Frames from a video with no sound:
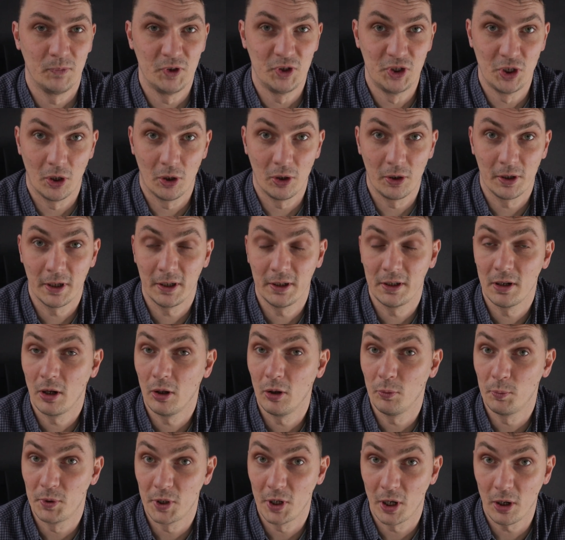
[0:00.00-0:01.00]
journey, the
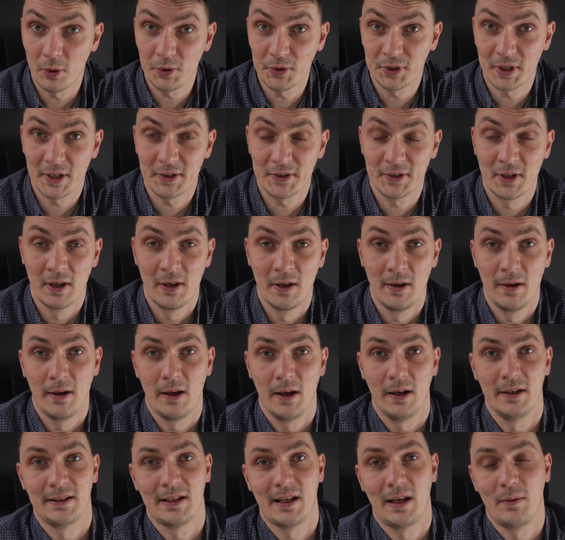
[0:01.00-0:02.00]
whole process
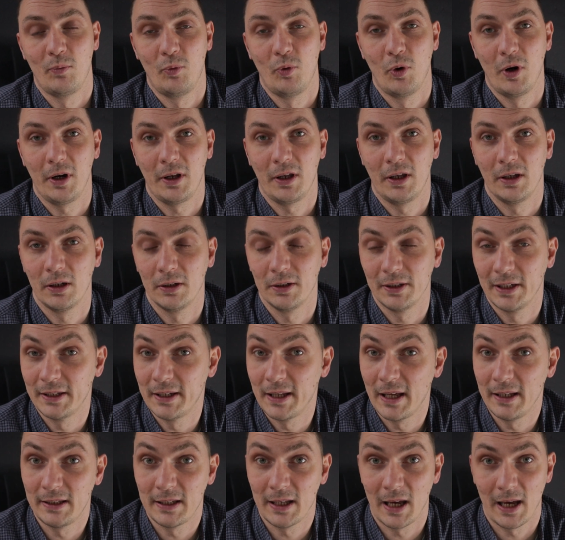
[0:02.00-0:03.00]
as I'm working on the
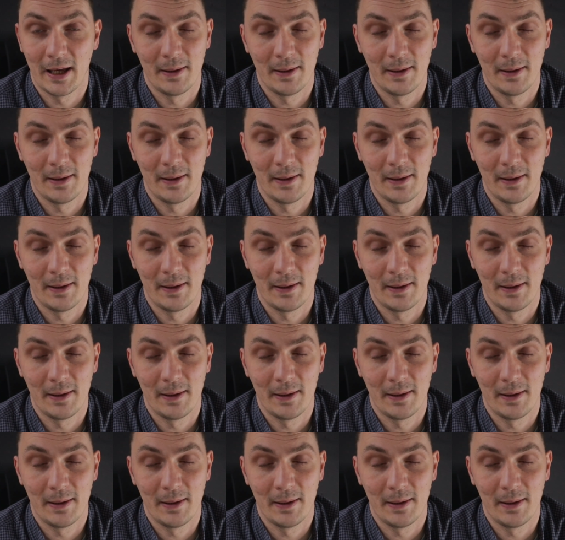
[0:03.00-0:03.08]
data,